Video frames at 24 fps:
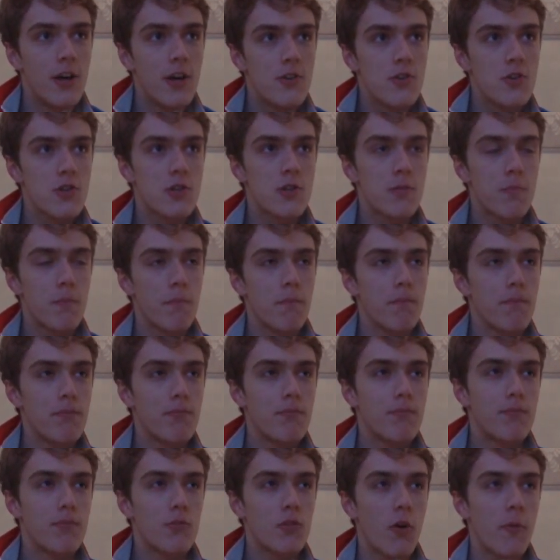just
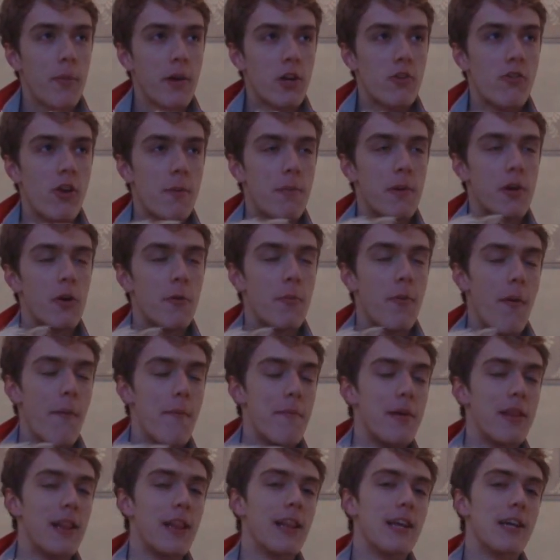sort of been creeping up on
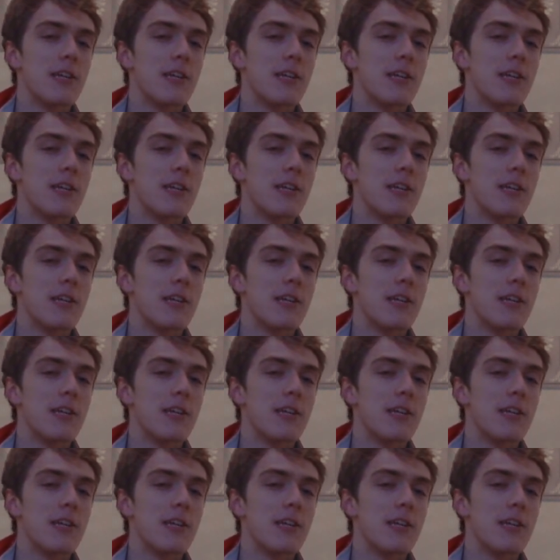me the